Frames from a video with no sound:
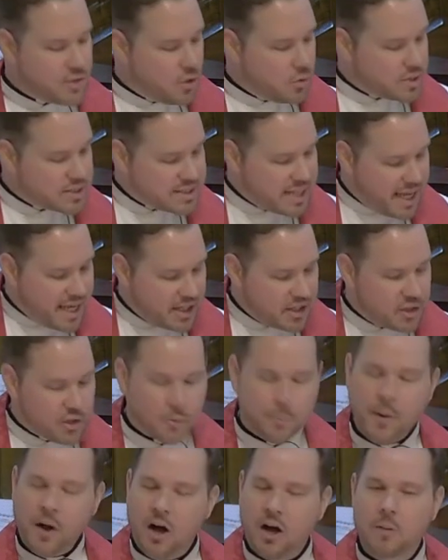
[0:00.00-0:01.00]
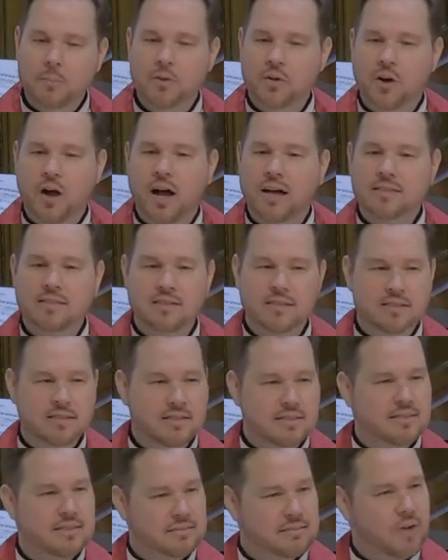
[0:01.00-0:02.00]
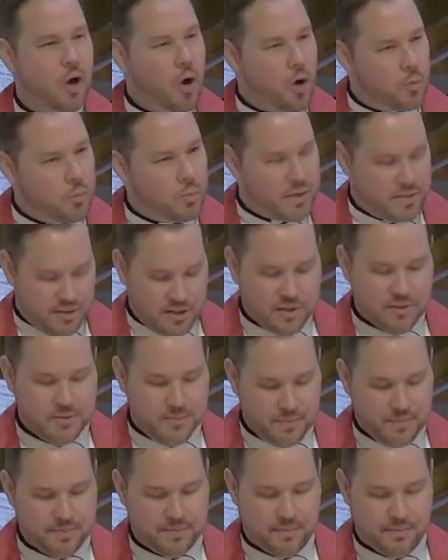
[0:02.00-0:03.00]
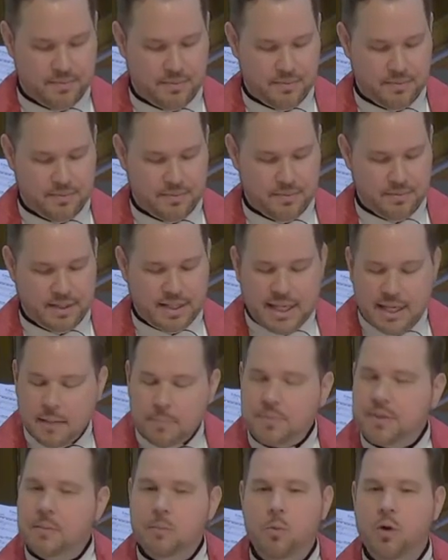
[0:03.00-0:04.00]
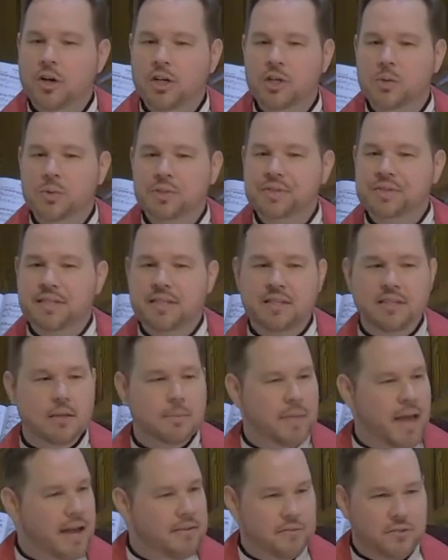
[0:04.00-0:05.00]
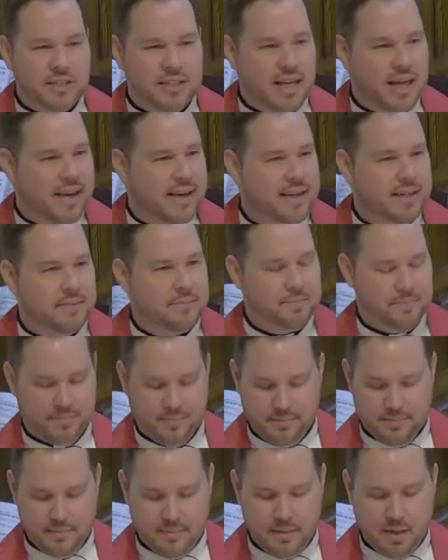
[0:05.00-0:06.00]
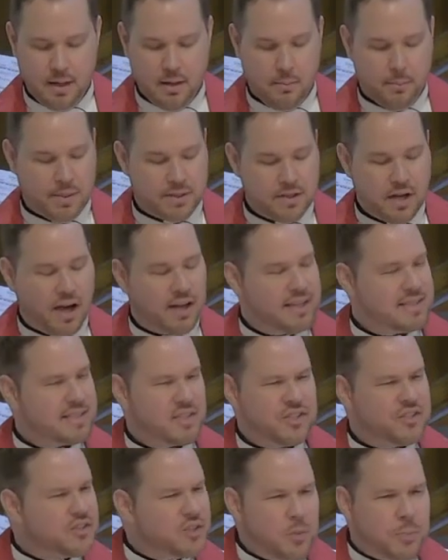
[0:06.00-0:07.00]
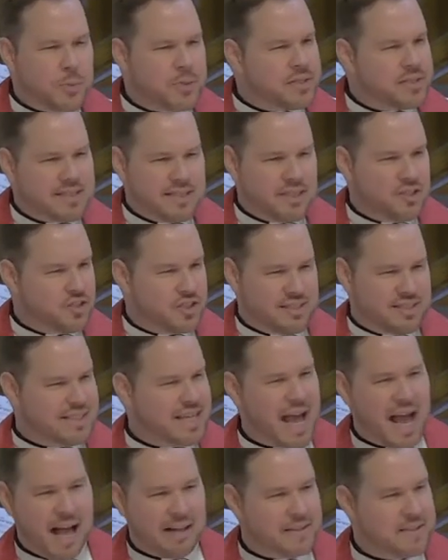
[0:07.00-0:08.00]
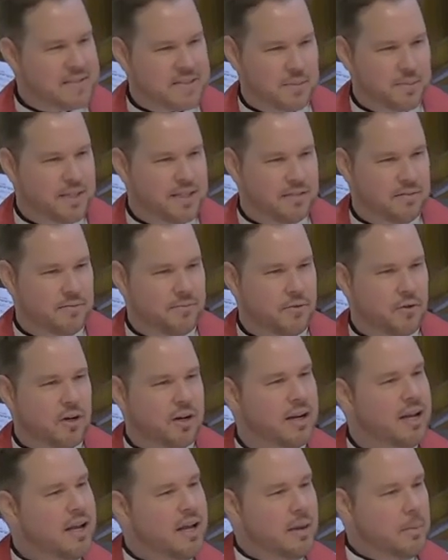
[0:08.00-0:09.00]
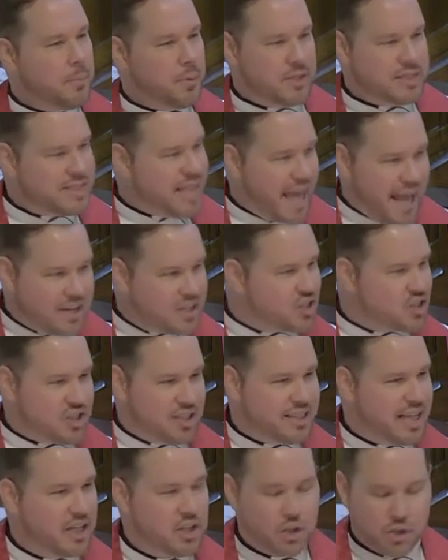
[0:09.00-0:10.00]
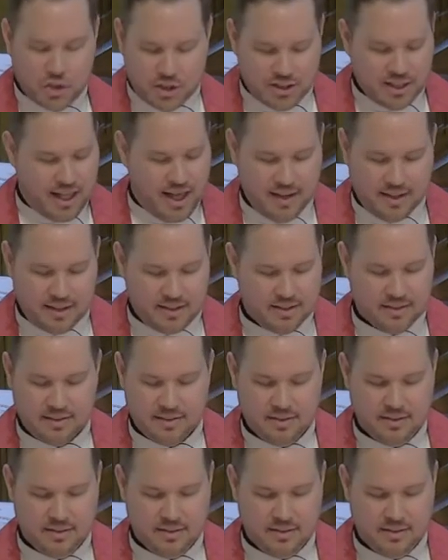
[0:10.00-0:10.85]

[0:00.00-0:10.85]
So take your palm crosses home with you. Keep them where you will see them every day, but not as a superstitious talisman for protection and good luck,